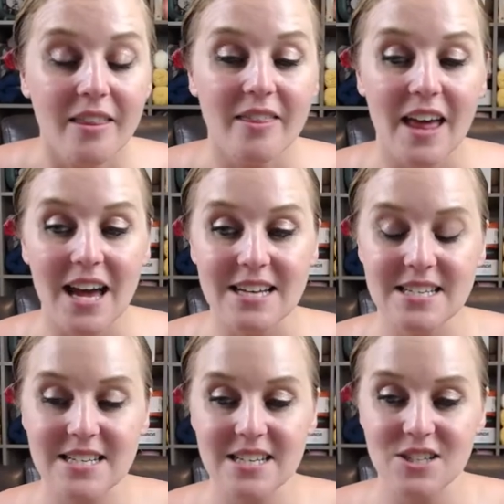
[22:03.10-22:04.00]
that
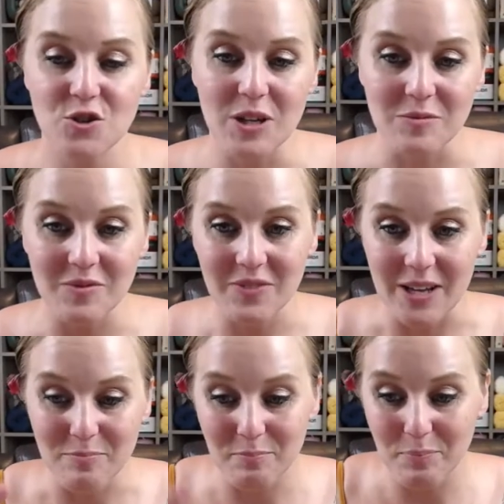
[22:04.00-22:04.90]
you can
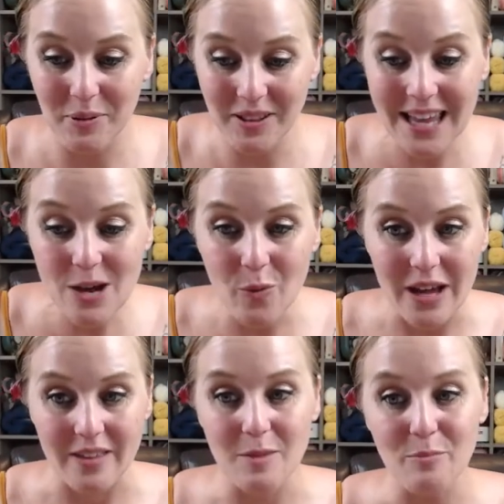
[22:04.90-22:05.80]
like play
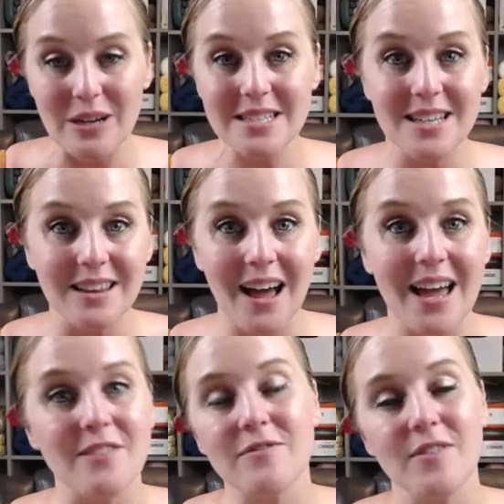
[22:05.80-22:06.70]
with and bring to
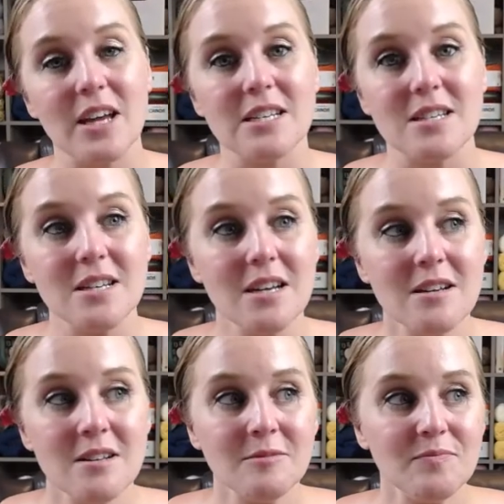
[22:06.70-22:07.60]
life. And
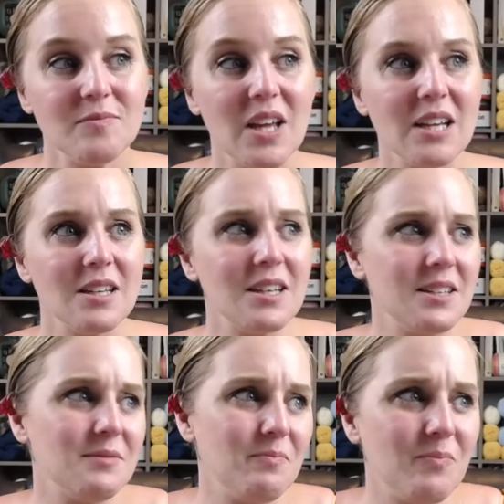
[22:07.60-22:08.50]
it,
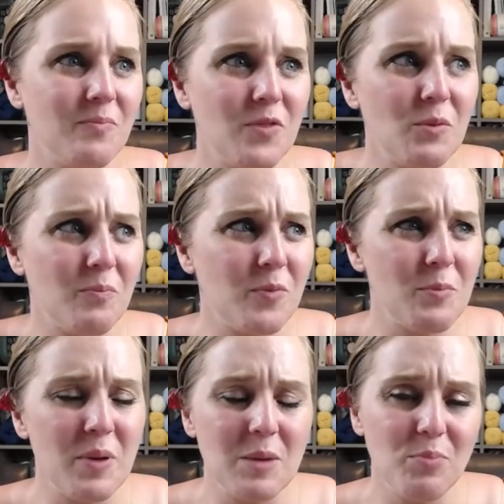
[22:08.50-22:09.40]
it, the,
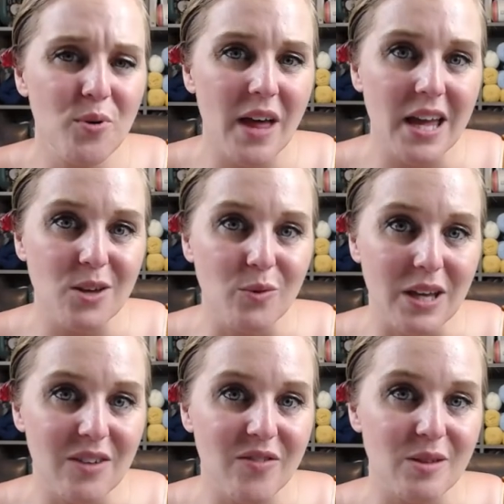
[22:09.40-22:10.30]
the people that you
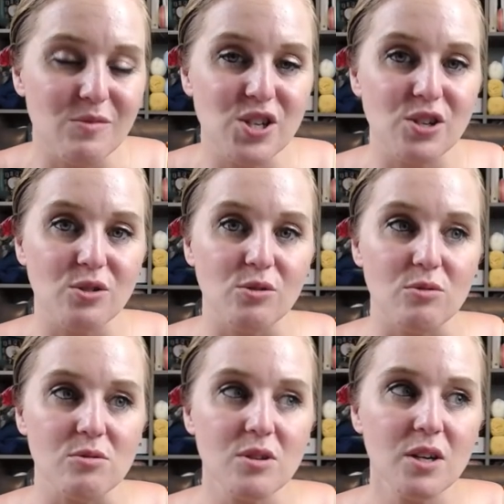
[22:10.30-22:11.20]
give them
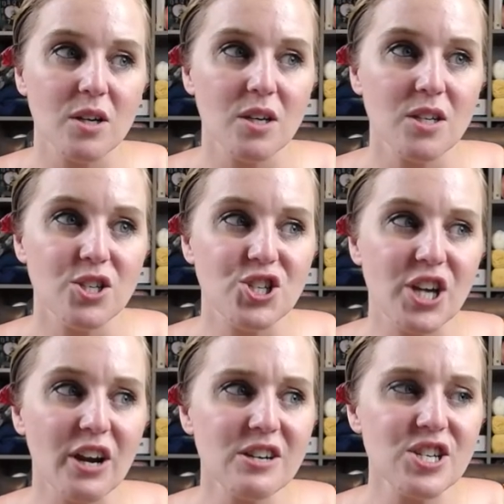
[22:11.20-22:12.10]
to
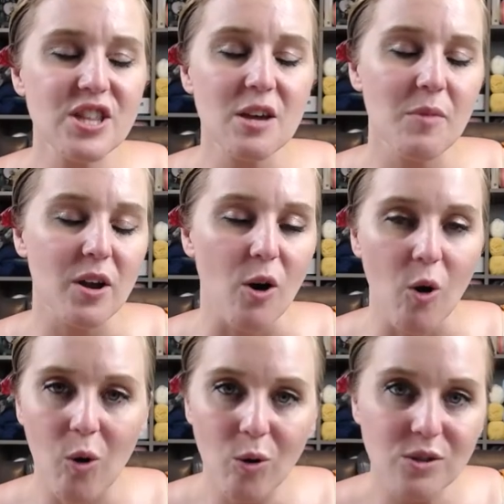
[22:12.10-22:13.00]
cherish them on a
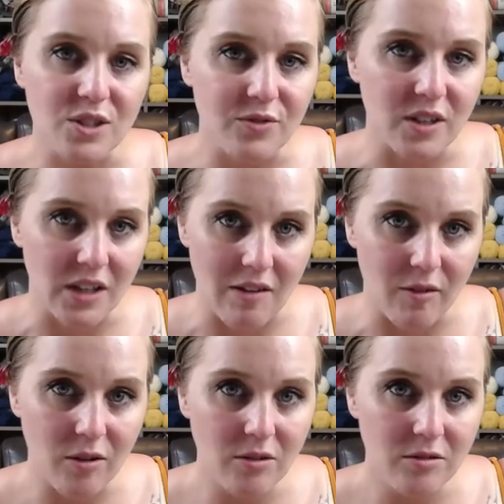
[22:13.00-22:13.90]
whole different
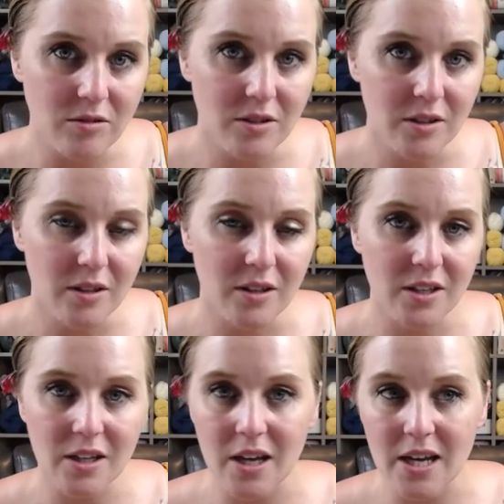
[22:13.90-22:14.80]
level.
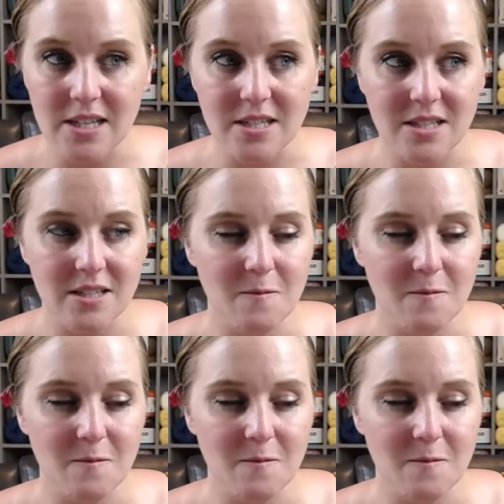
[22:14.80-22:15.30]
And